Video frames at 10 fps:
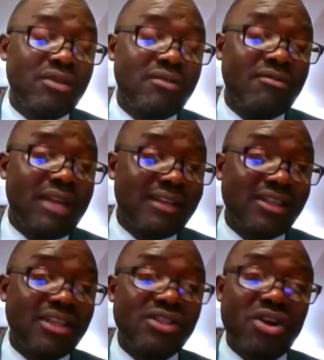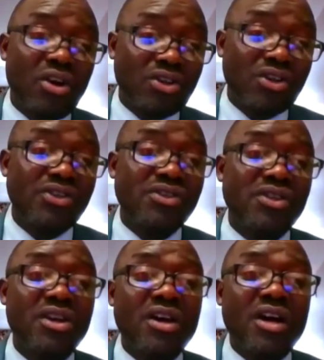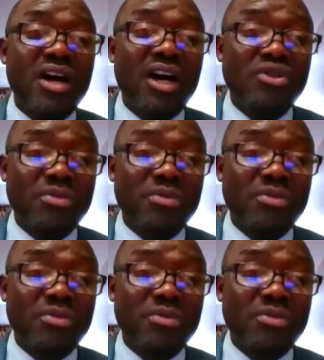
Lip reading: nurses, doctors, to